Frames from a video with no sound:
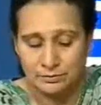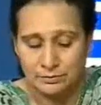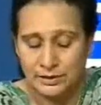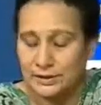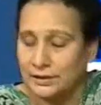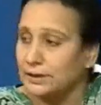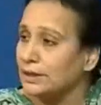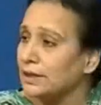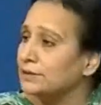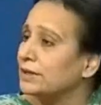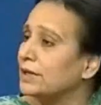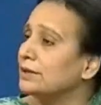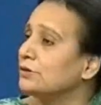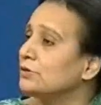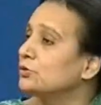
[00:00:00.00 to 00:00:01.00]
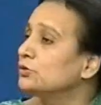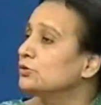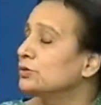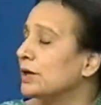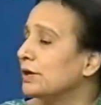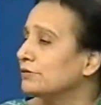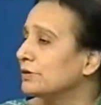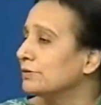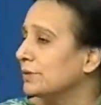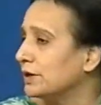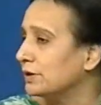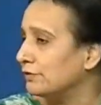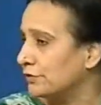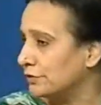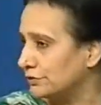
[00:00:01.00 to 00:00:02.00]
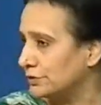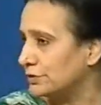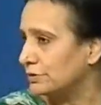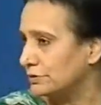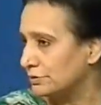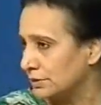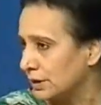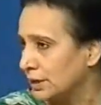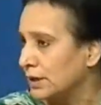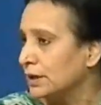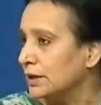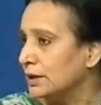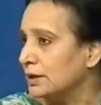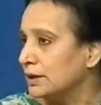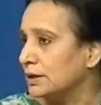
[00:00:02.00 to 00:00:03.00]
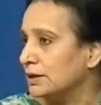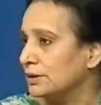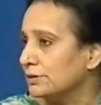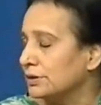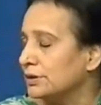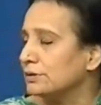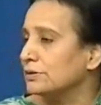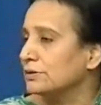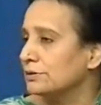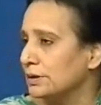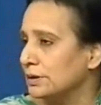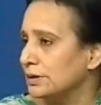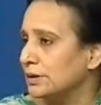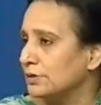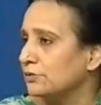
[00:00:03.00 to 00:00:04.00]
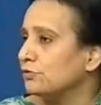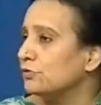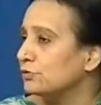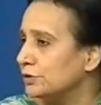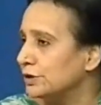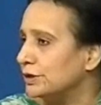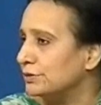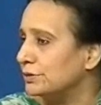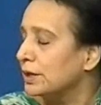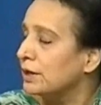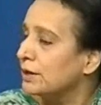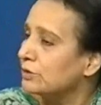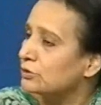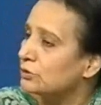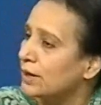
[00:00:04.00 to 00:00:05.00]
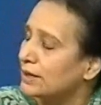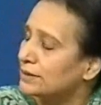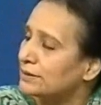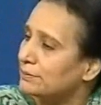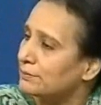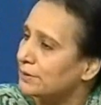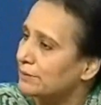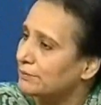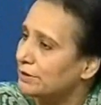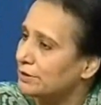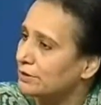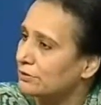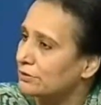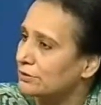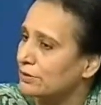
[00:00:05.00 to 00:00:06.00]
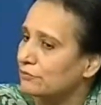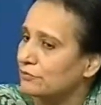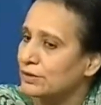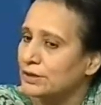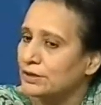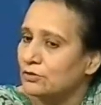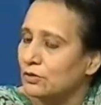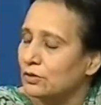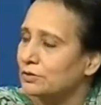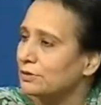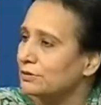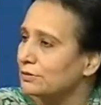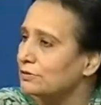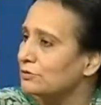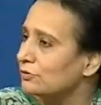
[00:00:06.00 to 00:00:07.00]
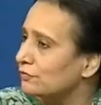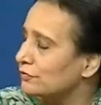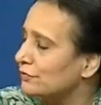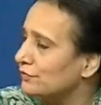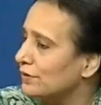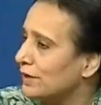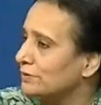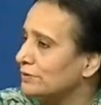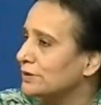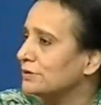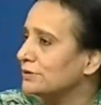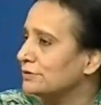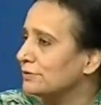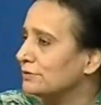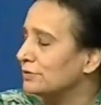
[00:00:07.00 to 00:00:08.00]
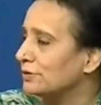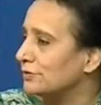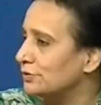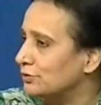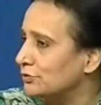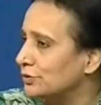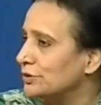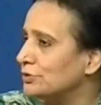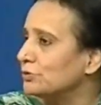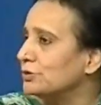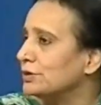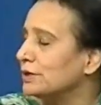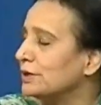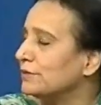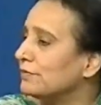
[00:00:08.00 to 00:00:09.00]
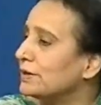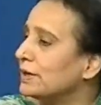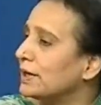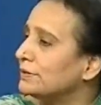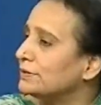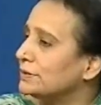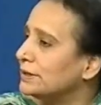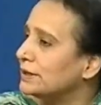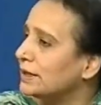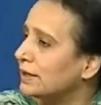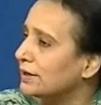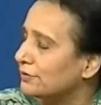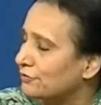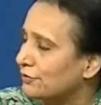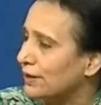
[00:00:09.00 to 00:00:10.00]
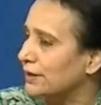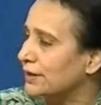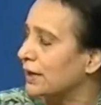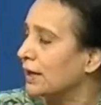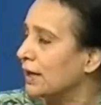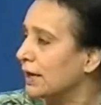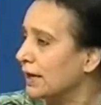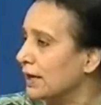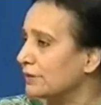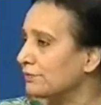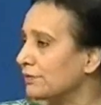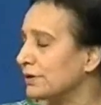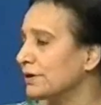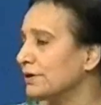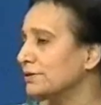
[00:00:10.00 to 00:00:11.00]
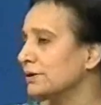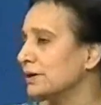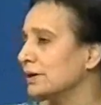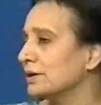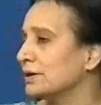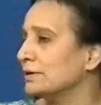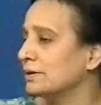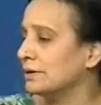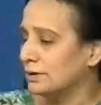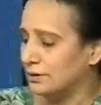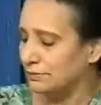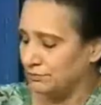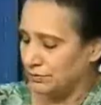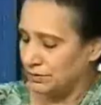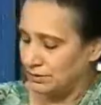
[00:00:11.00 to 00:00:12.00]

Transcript: billion, and then 2,000 megawatts he's says in the next few days. So I think government is very cognizant of the fact that it is their duty to deliver, and they are trying. As far as Sadiq